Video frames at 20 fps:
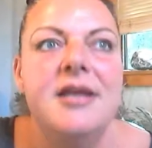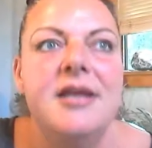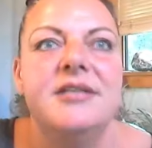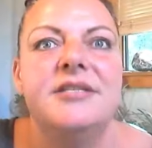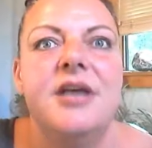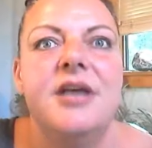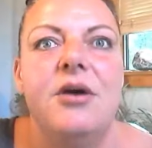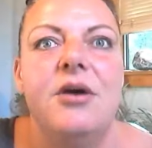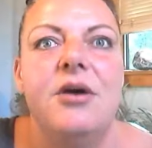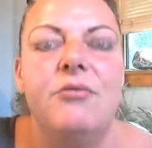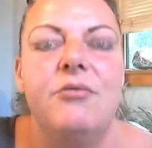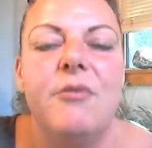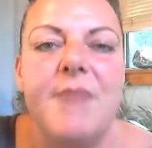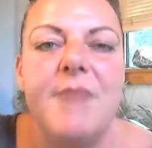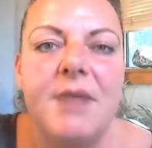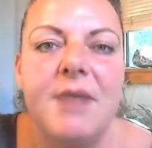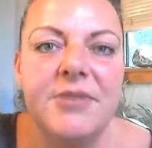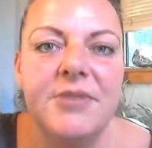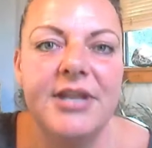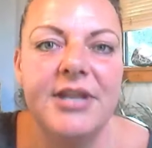So
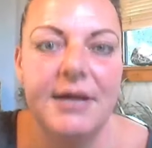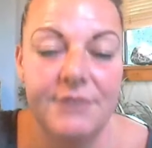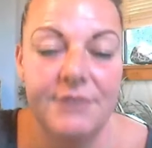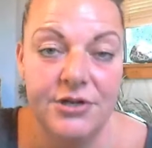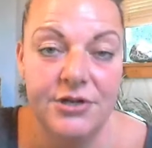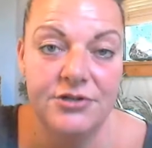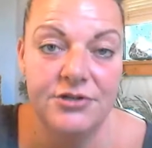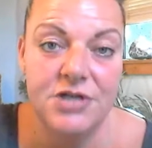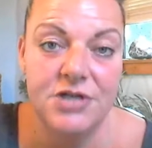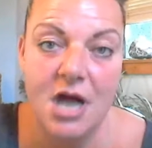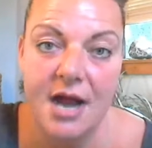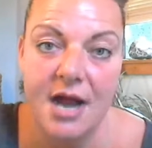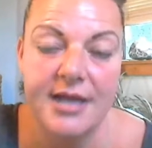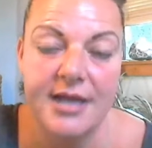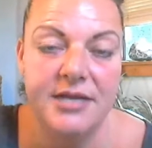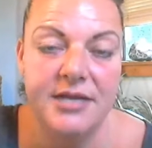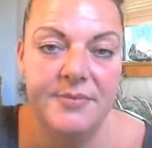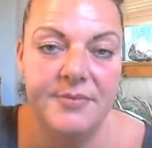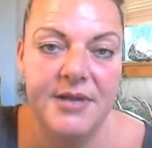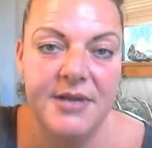remember that when you're
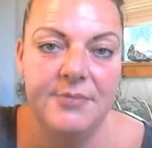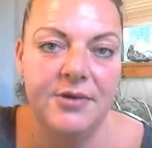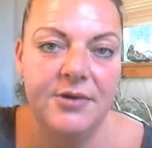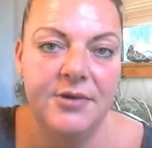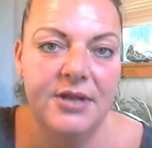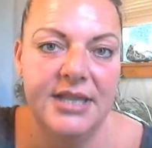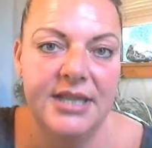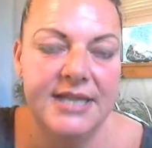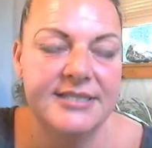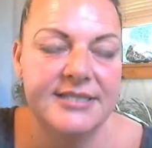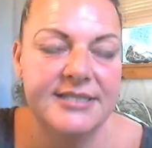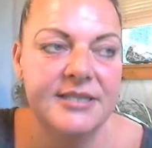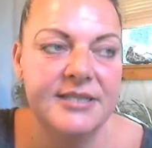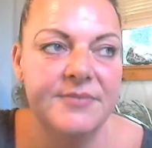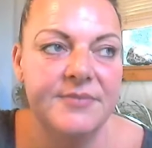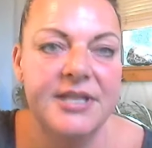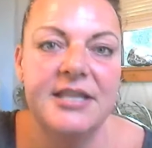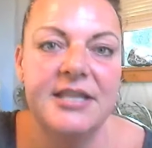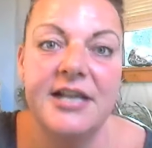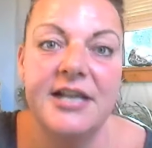talking to people. That's
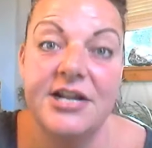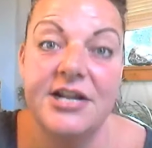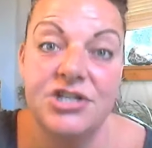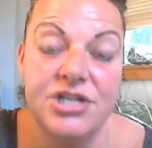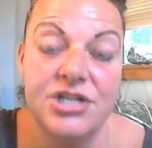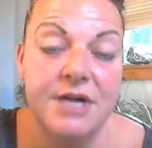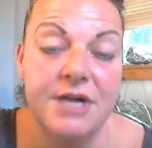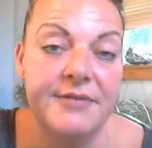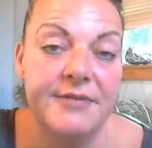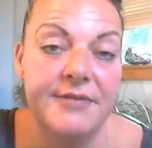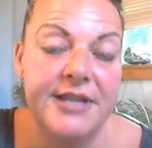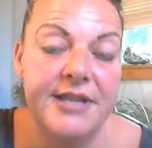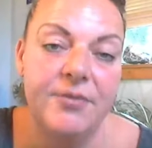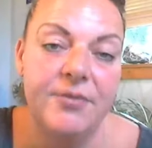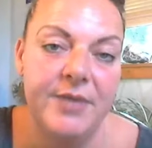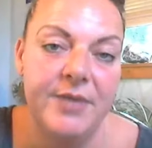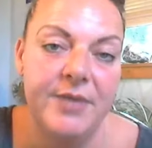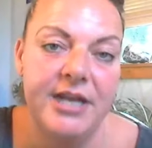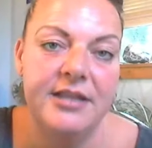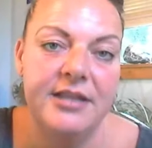something that I share with
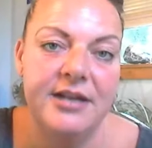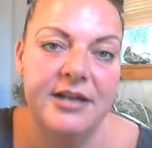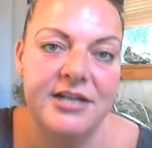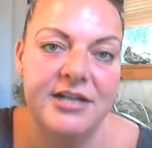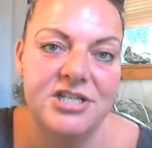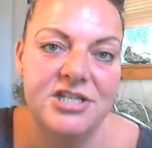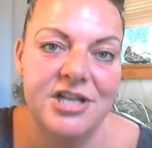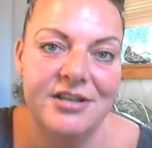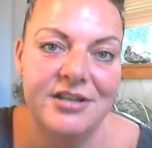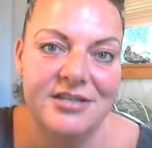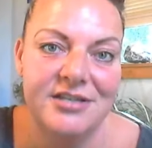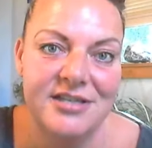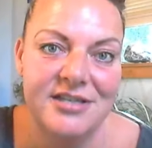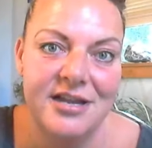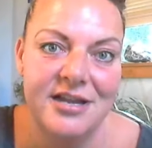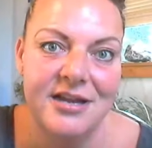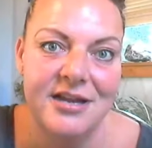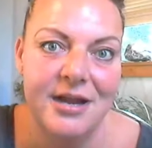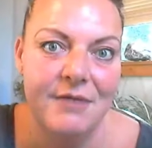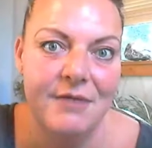everybody that I share the
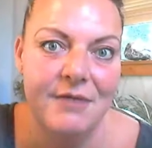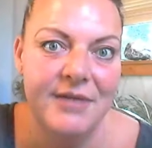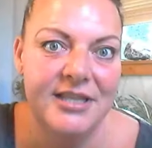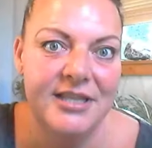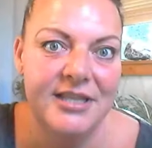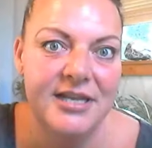skincare with.